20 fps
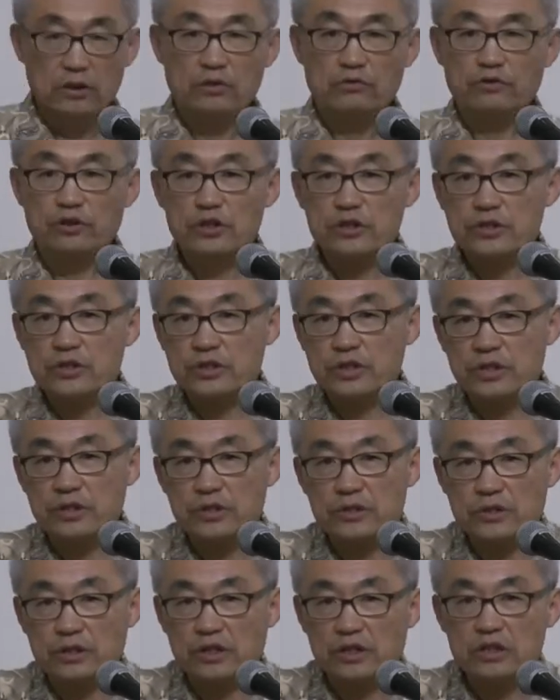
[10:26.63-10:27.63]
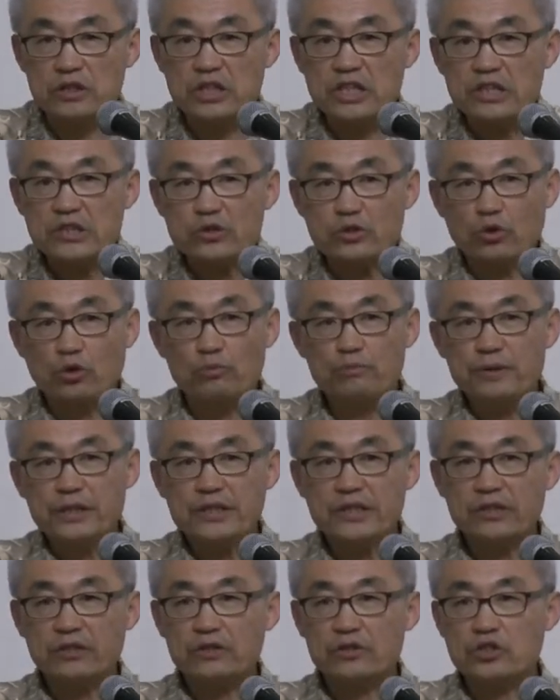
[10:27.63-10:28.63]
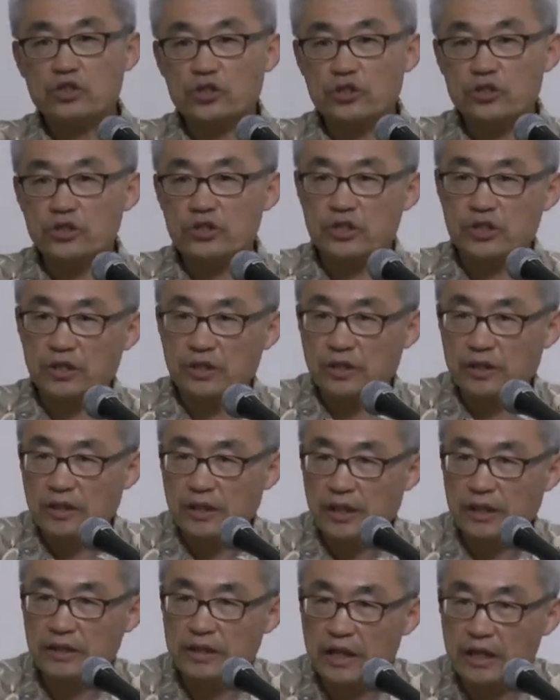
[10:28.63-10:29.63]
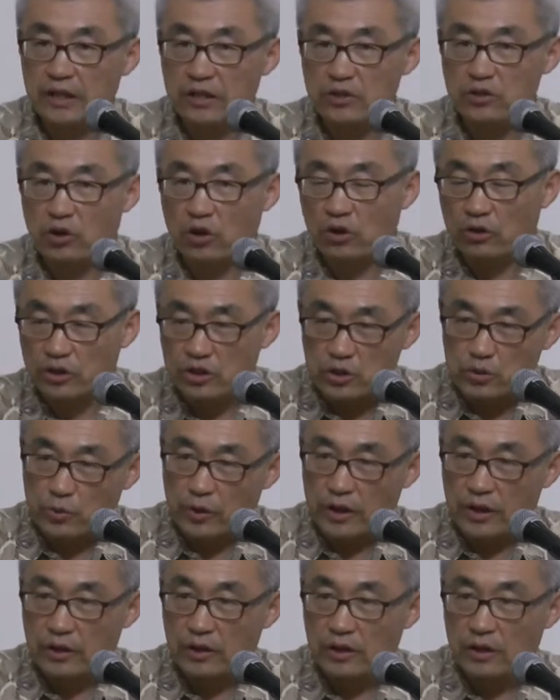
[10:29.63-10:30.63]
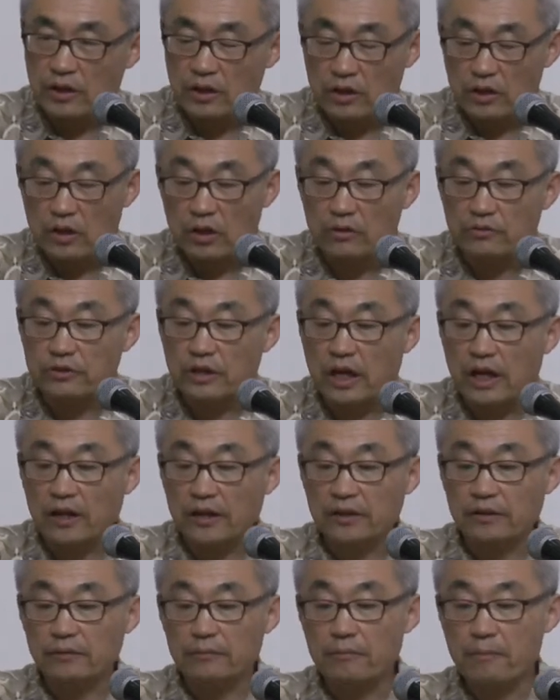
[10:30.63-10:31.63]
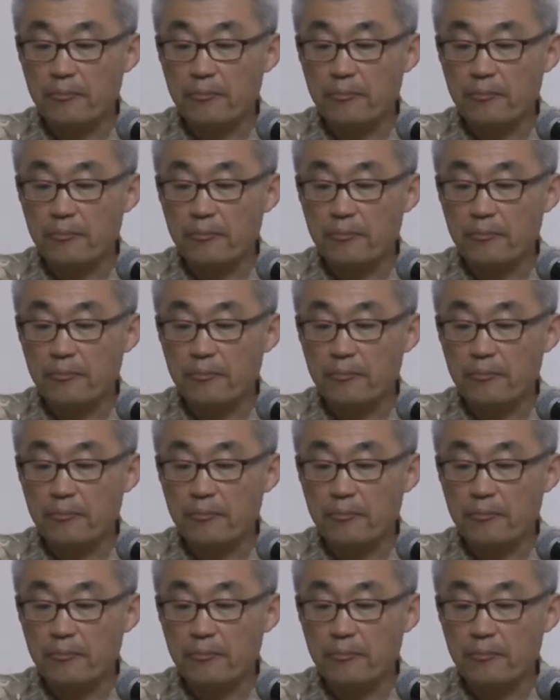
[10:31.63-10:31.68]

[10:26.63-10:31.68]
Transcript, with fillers: First is disobedient church, and that is on its way of dying.